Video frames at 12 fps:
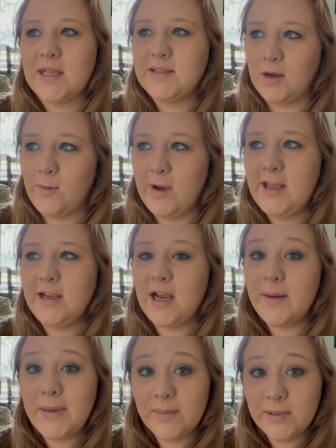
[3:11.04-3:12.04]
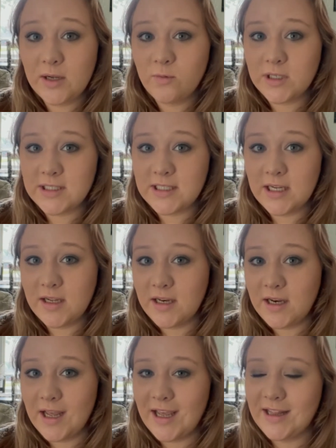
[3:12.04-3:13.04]
I went and got my blood work
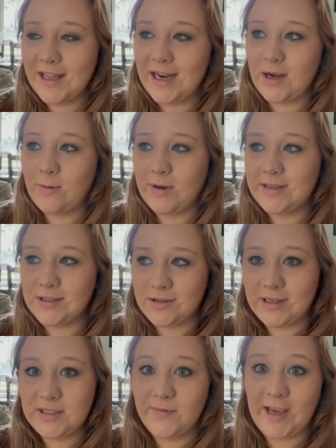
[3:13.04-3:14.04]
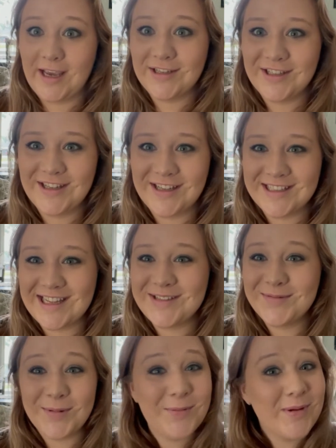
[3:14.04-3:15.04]
done, and then I went straight to vacation because that's
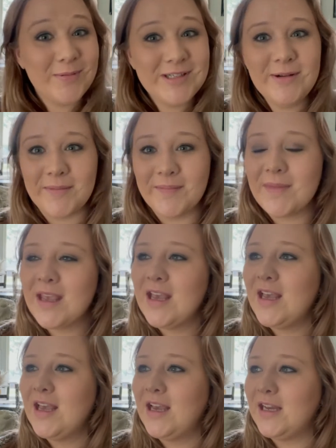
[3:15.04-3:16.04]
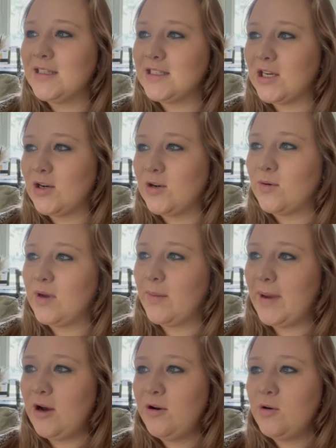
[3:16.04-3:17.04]
what we were doing. And so
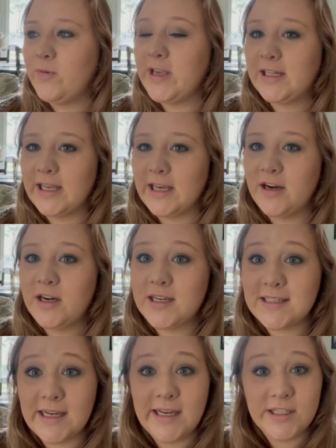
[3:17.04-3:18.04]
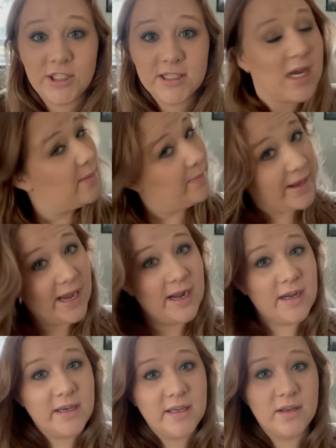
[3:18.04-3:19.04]
about a week later, because I had just got
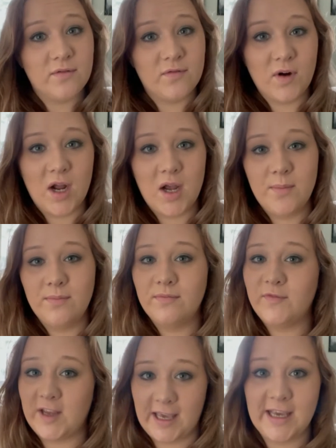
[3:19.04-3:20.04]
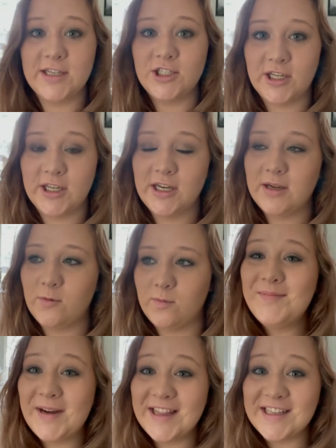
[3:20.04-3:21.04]
back from
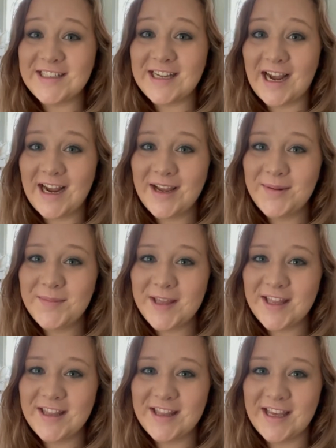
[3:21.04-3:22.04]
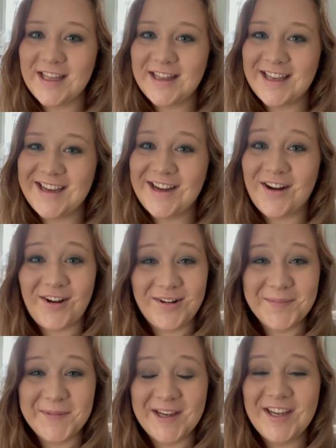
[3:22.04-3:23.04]
vacation, by the time that they
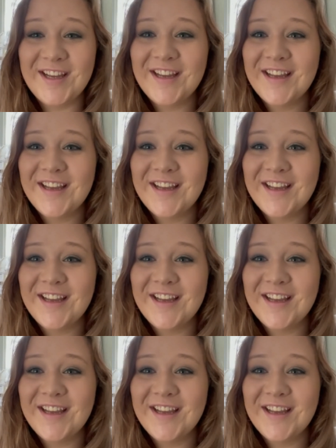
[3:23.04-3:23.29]
called me